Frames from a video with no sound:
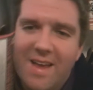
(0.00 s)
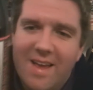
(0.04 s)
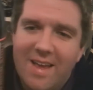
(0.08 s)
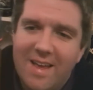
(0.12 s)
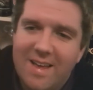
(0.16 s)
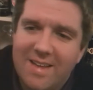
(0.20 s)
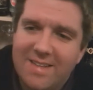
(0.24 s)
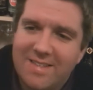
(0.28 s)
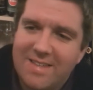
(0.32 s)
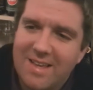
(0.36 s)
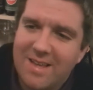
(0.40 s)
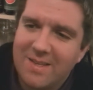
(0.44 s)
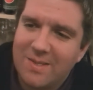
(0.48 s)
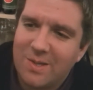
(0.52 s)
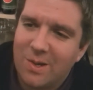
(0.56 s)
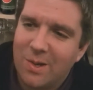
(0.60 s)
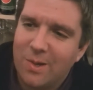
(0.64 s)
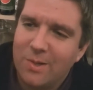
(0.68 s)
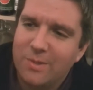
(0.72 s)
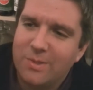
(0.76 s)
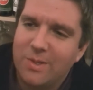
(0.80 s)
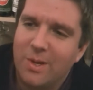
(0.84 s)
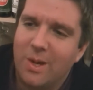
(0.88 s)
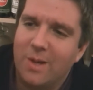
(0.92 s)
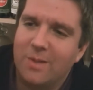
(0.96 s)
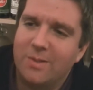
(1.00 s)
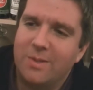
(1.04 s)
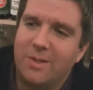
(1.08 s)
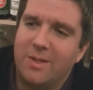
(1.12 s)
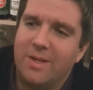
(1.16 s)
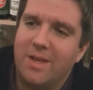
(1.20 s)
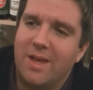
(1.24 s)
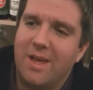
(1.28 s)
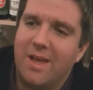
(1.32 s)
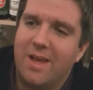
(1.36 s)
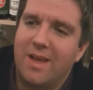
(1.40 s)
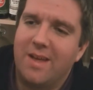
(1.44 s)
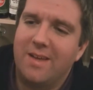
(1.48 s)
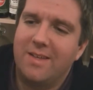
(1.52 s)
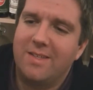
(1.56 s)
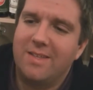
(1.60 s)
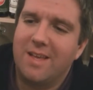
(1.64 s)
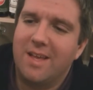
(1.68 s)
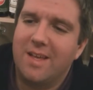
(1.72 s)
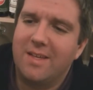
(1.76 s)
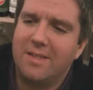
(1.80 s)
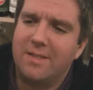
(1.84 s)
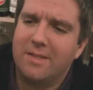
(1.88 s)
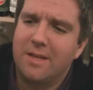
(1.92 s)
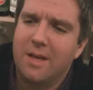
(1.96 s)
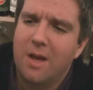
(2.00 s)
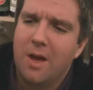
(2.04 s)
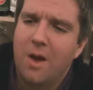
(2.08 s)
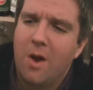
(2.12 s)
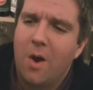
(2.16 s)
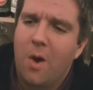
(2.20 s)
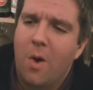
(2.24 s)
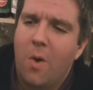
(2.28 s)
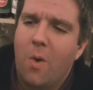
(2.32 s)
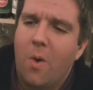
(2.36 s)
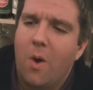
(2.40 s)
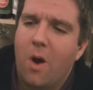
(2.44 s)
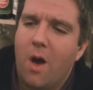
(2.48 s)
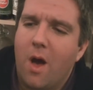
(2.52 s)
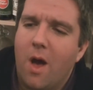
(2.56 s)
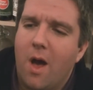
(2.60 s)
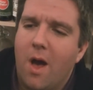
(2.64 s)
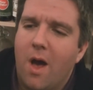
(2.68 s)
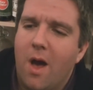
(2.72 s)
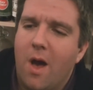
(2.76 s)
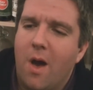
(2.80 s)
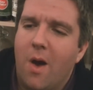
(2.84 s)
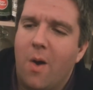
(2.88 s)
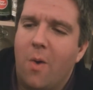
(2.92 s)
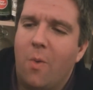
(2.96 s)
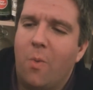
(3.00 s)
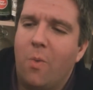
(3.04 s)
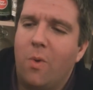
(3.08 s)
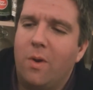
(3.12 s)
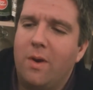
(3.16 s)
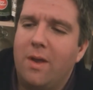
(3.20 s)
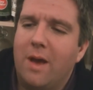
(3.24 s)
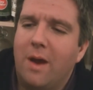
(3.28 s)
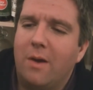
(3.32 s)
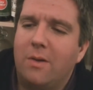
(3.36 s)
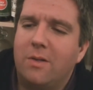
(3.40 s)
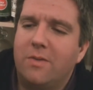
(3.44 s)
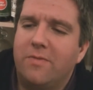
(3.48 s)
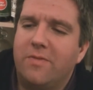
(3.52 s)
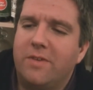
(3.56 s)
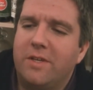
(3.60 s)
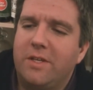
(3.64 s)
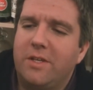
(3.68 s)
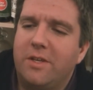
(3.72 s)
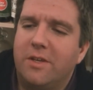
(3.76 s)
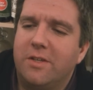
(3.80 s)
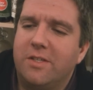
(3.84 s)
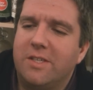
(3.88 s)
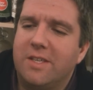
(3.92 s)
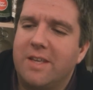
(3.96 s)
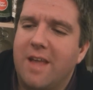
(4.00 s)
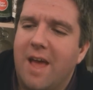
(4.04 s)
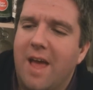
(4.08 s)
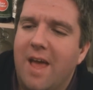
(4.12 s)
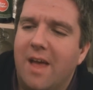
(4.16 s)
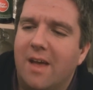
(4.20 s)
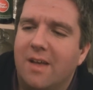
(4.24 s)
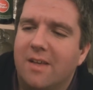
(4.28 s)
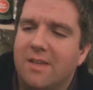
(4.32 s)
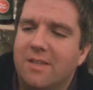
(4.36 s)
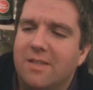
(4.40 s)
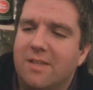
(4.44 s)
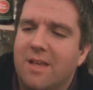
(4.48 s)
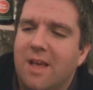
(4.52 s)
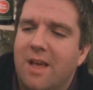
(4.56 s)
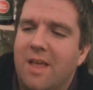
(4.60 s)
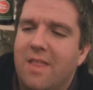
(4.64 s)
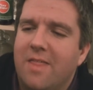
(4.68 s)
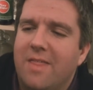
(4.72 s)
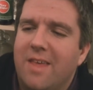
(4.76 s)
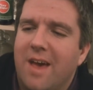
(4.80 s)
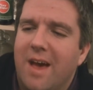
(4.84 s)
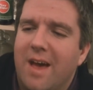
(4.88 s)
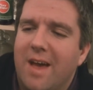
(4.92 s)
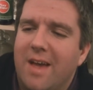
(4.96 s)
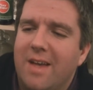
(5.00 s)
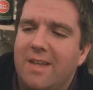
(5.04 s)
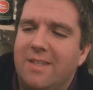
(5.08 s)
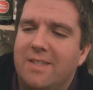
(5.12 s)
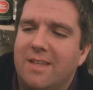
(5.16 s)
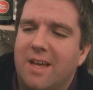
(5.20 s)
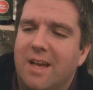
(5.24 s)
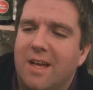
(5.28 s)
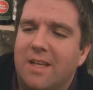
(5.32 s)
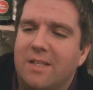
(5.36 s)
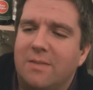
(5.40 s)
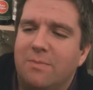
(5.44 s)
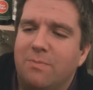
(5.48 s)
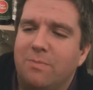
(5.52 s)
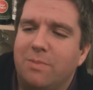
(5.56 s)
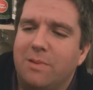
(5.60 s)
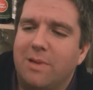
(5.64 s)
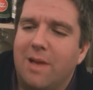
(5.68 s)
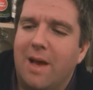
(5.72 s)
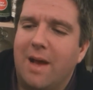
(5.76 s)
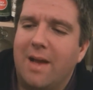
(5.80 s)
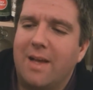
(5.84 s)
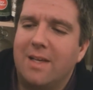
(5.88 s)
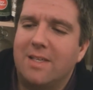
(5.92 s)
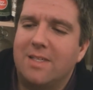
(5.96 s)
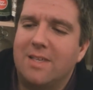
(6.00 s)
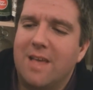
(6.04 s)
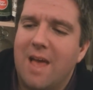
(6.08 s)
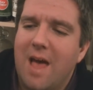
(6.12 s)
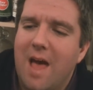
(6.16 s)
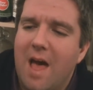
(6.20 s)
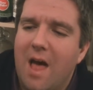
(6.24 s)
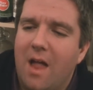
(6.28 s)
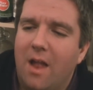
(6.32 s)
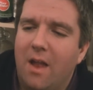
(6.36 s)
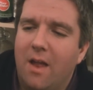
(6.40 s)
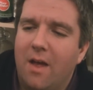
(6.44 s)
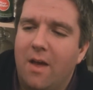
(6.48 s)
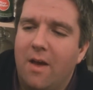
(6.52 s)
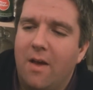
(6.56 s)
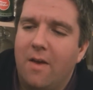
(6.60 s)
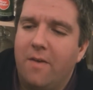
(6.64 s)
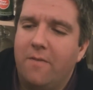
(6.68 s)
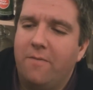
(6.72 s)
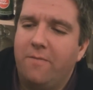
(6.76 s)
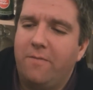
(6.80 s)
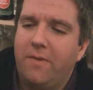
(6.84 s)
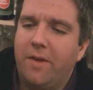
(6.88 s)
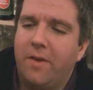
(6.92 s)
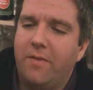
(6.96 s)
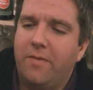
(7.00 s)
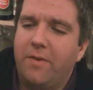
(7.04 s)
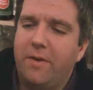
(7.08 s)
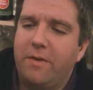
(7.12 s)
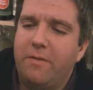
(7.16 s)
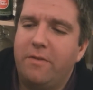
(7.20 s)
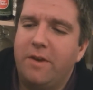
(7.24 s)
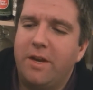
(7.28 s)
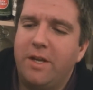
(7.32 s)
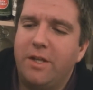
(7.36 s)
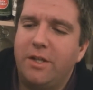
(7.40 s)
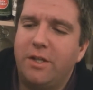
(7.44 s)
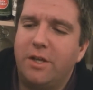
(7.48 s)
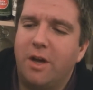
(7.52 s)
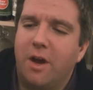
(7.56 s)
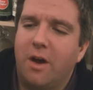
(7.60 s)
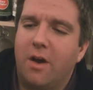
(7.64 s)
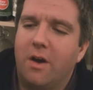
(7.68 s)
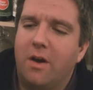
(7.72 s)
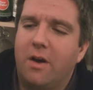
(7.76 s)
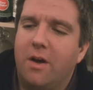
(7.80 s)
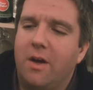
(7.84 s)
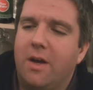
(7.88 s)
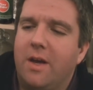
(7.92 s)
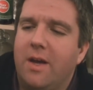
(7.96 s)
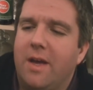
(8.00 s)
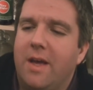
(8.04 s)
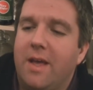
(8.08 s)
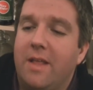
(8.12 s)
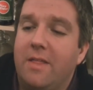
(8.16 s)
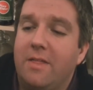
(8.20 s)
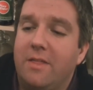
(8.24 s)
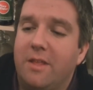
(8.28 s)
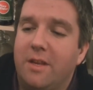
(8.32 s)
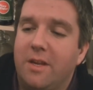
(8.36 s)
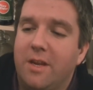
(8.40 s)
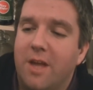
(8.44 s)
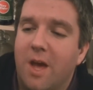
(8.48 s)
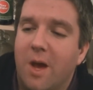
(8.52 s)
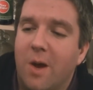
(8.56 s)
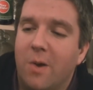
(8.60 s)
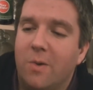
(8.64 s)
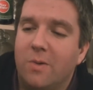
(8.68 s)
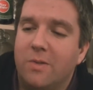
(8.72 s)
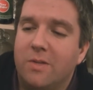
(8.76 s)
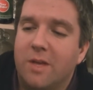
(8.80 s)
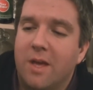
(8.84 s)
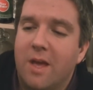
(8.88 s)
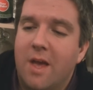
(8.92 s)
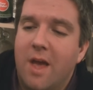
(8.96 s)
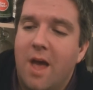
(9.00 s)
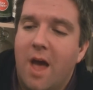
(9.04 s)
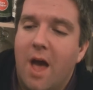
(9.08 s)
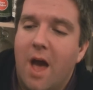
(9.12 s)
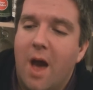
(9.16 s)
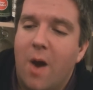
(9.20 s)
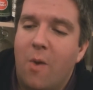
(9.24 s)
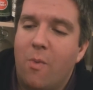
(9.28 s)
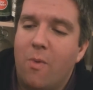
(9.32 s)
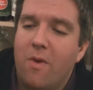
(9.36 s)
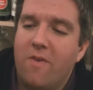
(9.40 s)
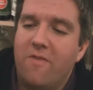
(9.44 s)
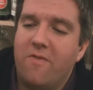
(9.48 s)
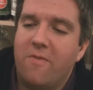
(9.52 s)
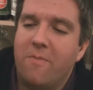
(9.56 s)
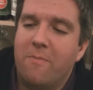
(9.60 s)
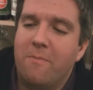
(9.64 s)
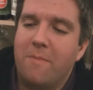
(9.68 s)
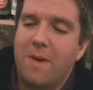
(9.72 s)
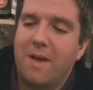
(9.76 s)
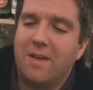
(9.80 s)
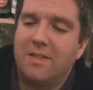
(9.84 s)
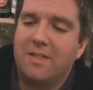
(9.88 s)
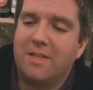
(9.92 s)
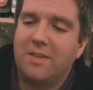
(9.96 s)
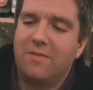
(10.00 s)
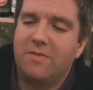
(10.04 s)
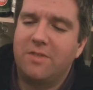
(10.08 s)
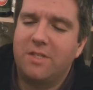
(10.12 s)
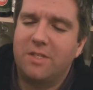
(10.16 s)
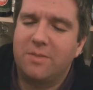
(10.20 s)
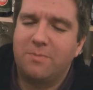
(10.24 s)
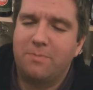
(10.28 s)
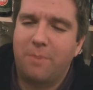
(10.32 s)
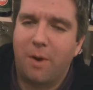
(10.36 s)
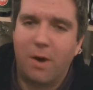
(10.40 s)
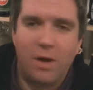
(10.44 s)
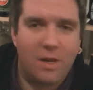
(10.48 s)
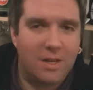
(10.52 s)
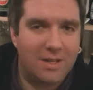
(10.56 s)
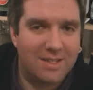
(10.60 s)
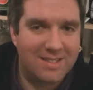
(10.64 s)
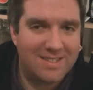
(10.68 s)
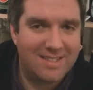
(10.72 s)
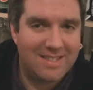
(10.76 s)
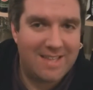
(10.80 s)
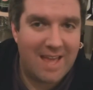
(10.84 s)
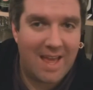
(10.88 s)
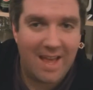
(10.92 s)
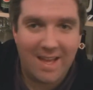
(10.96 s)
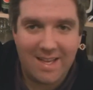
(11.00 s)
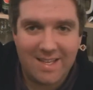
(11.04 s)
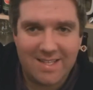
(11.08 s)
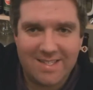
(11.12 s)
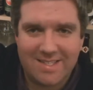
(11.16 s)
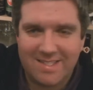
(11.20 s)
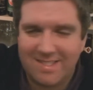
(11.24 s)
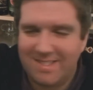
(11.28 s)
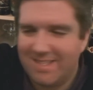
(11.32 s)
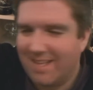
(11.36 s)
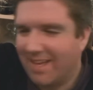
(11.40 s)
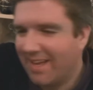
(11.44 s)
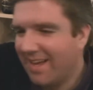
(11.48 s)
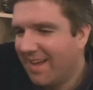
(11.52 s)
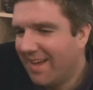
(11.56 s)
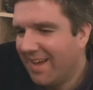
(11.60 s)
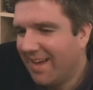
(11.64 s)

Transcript: It says all sorts on here. It says, one out of a dozen ales that is as black as hell, filthy rich in the nose, and with massive spoiled tastes.